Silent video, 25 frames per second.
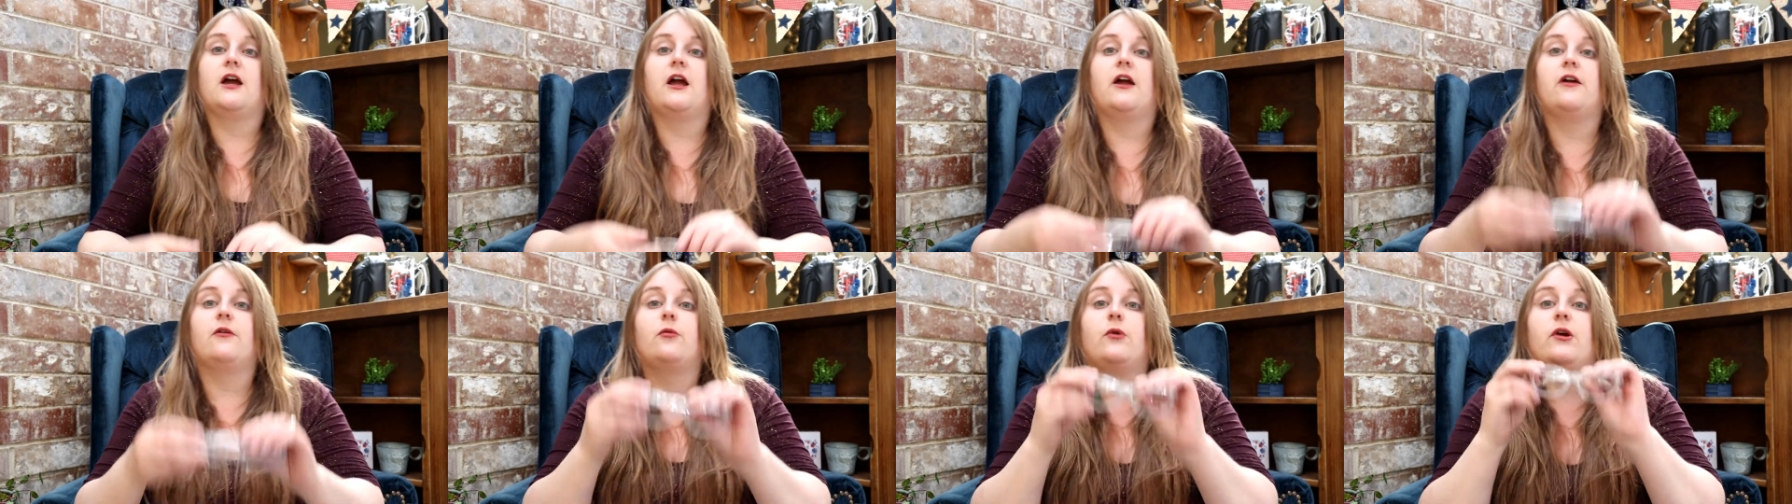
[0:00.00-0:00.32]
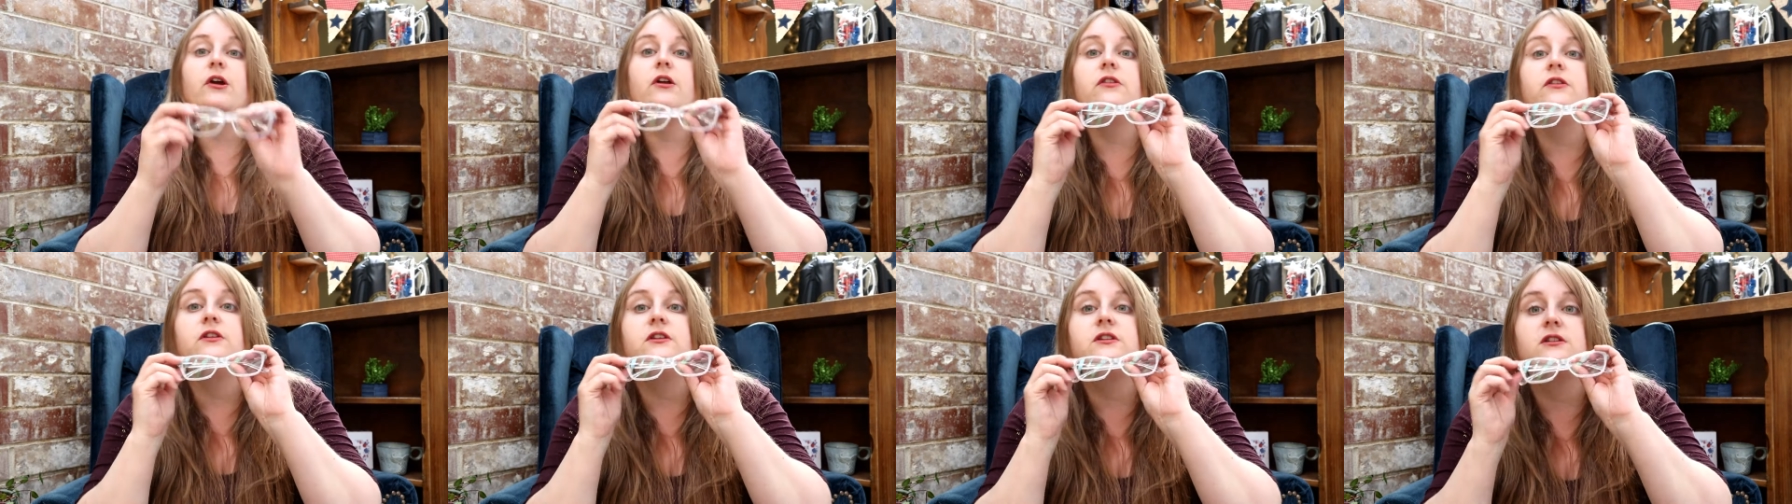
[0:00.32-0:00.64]
I
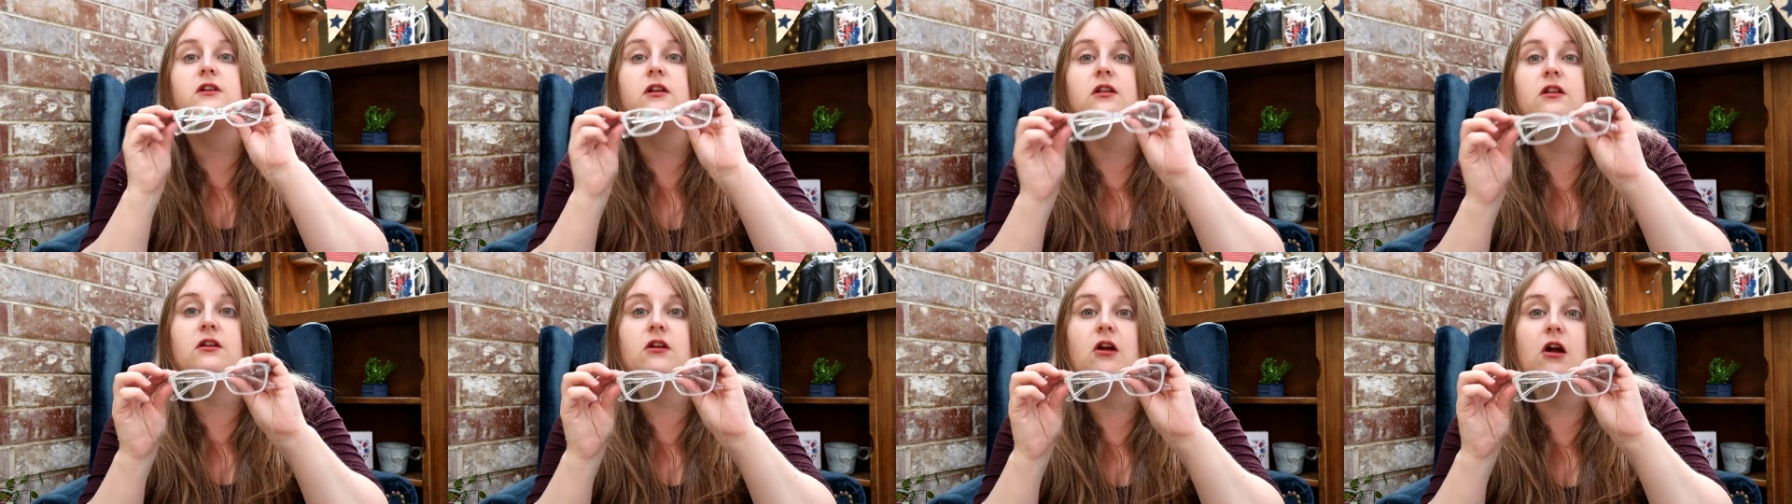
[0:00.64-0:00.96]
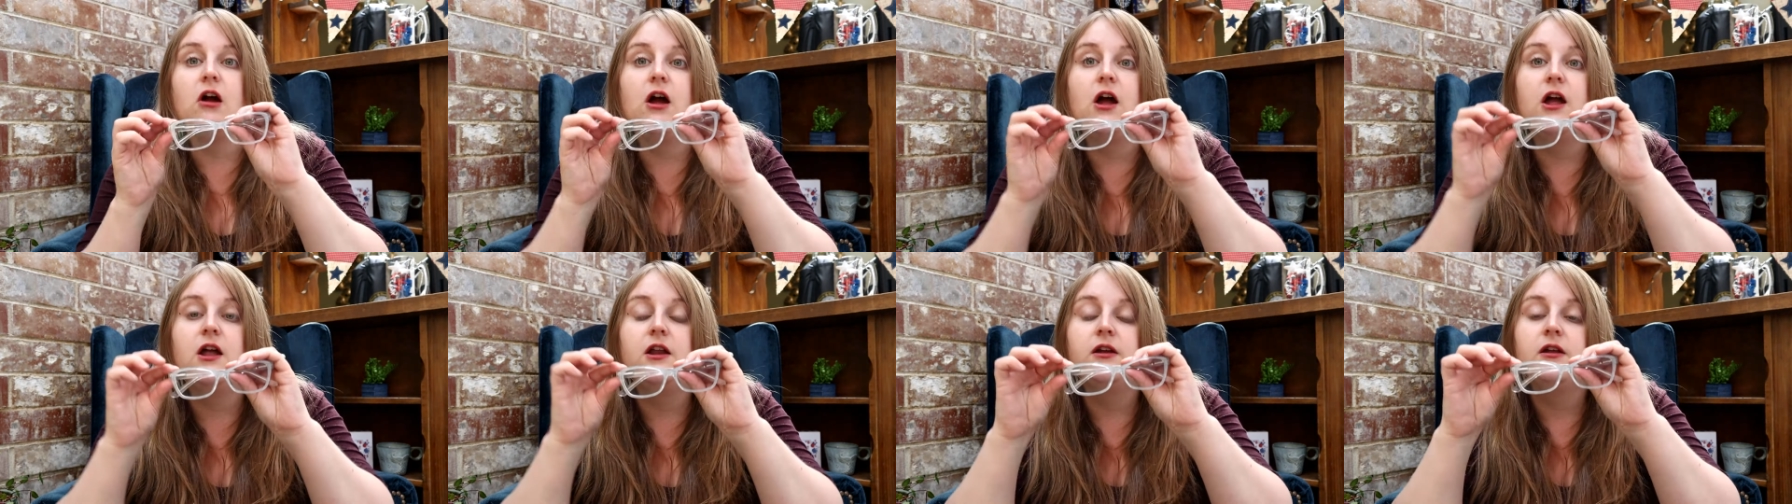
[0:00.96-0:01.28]
wear these a
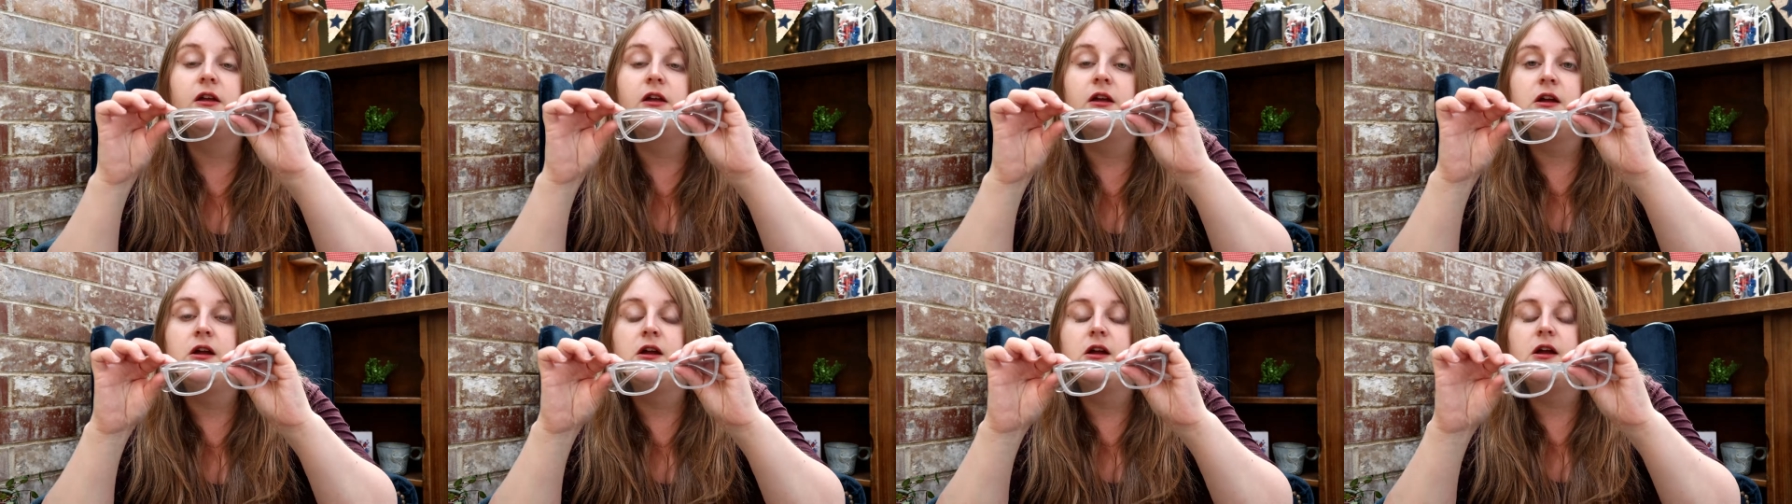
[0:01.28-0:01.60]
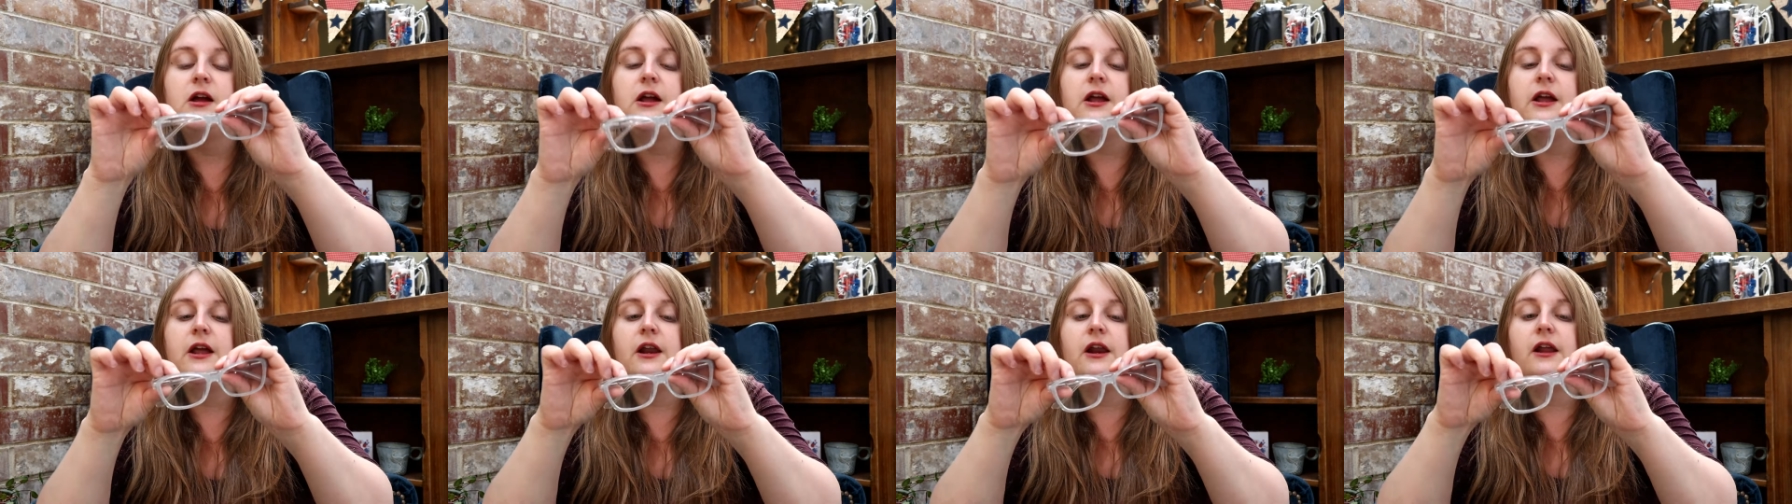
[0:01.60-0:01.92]
lot
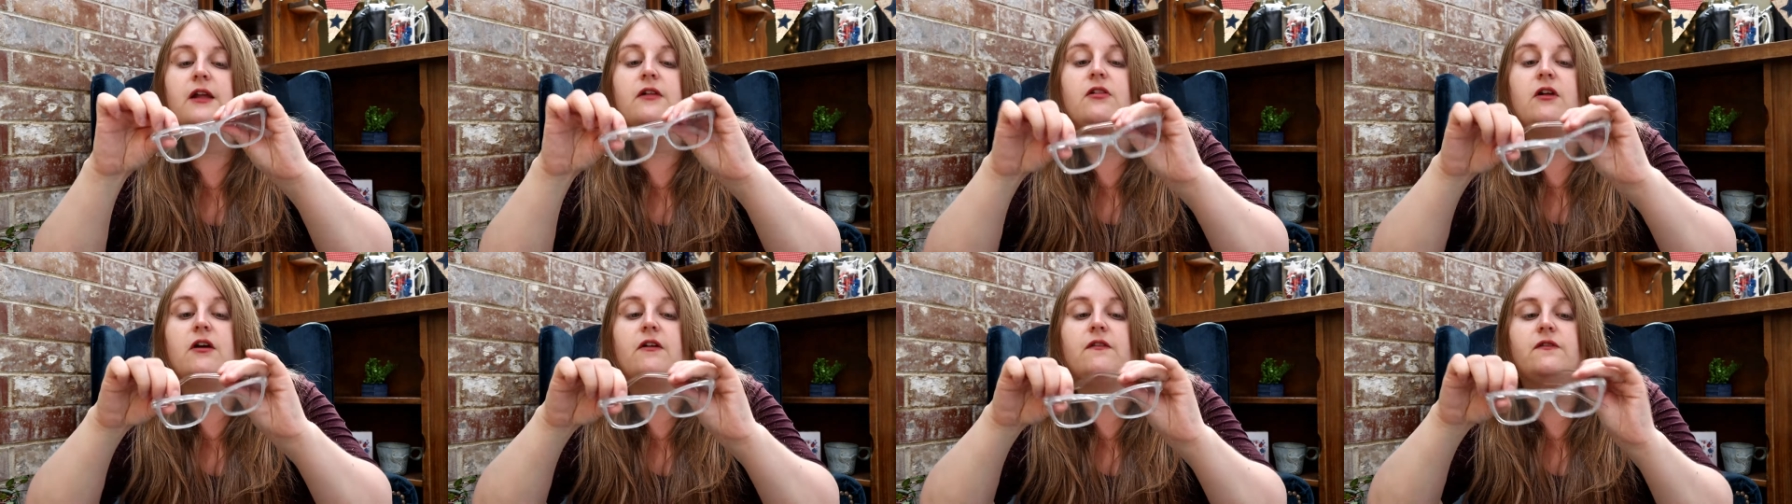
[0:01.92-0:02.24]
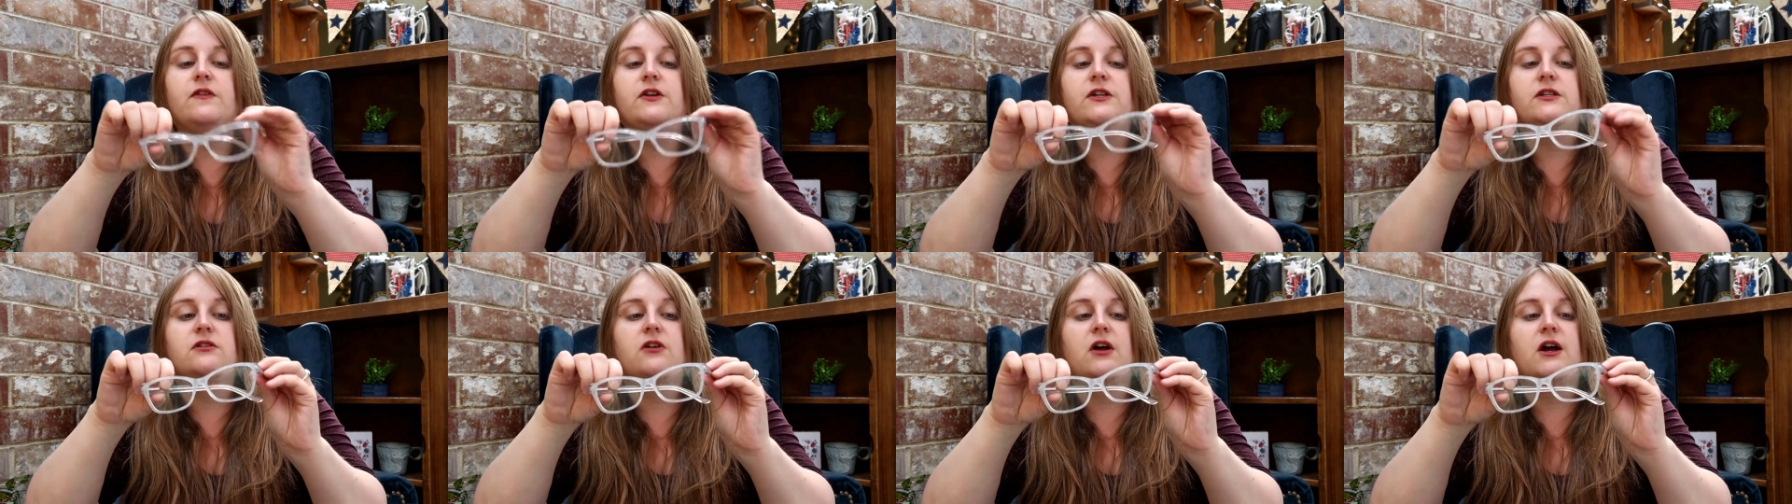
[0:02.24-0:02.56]
and I
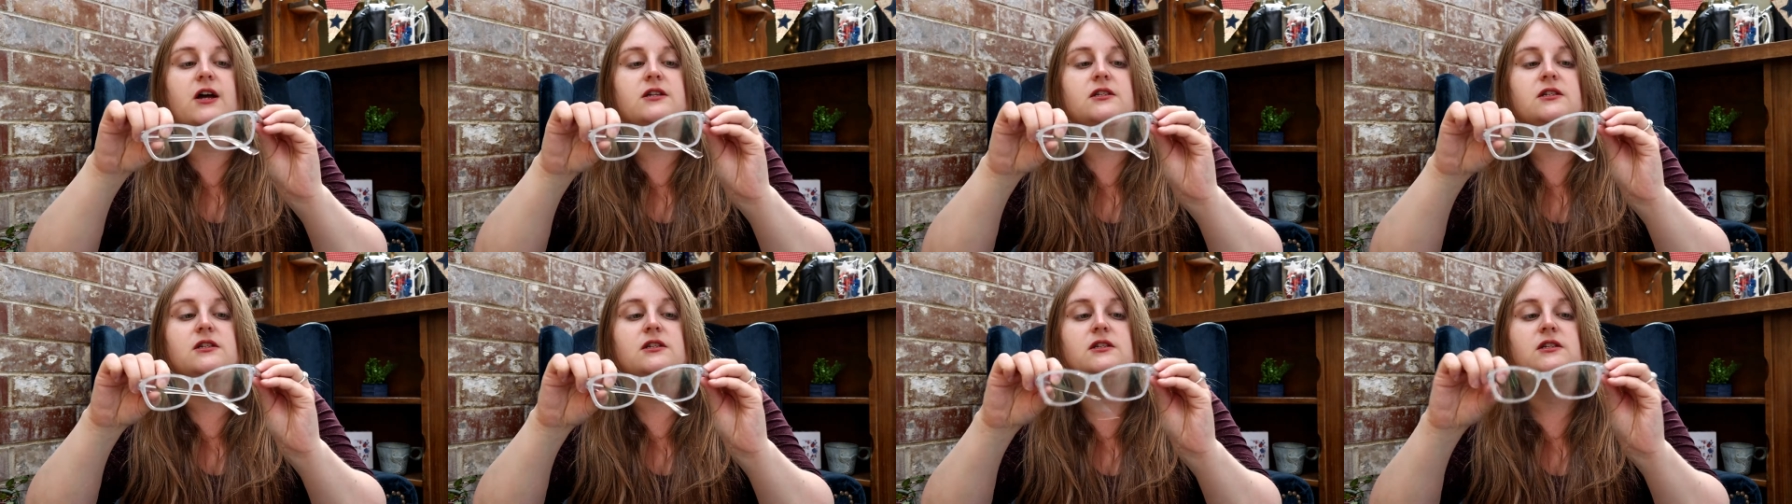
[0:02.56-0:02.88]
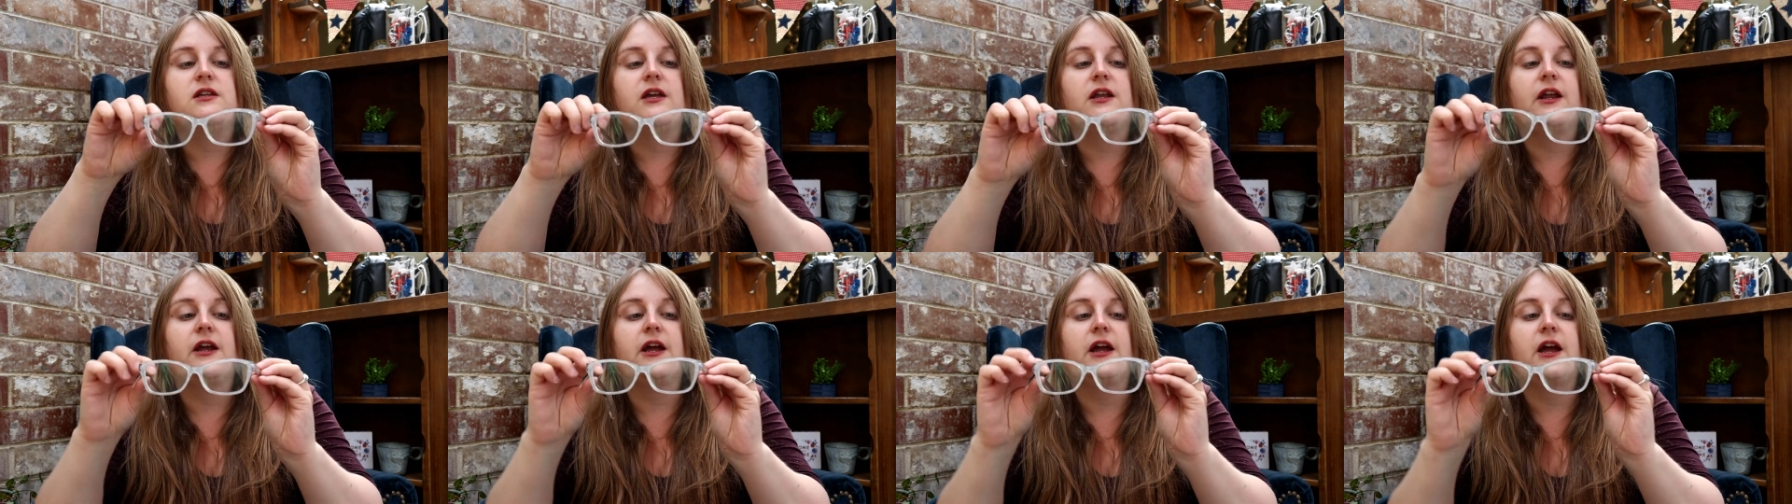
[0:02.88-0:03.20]
love these glasses
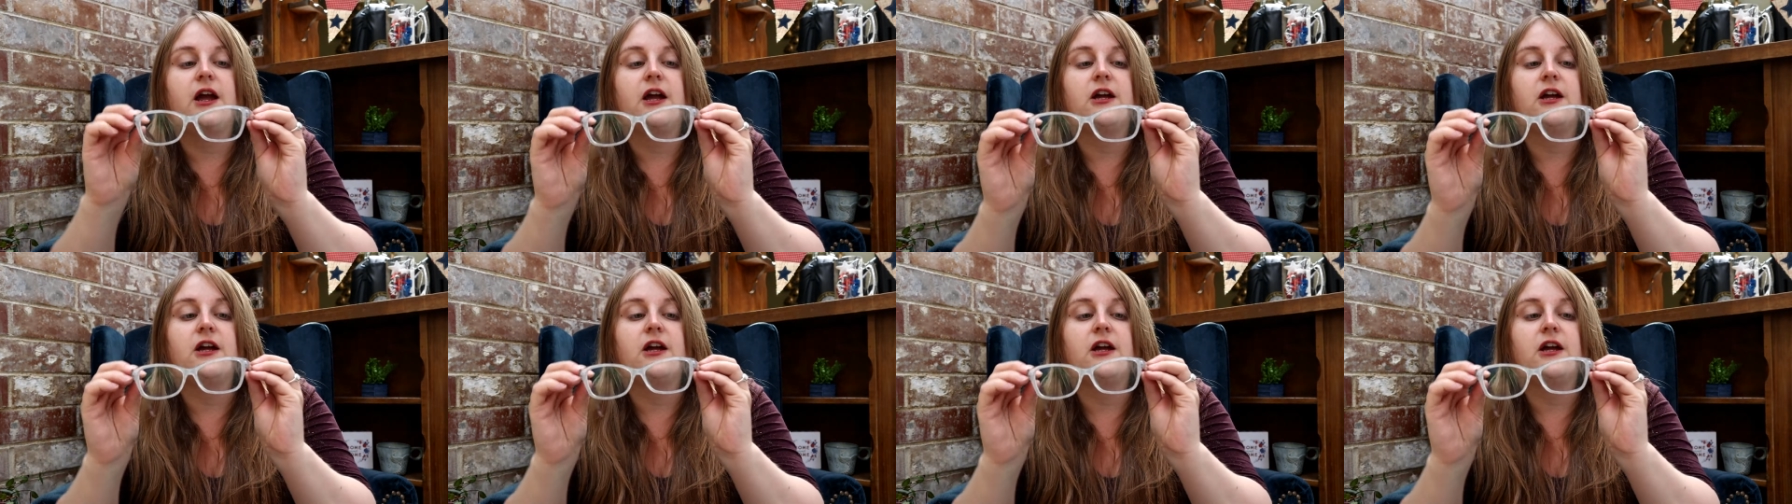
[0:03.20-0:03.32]
and I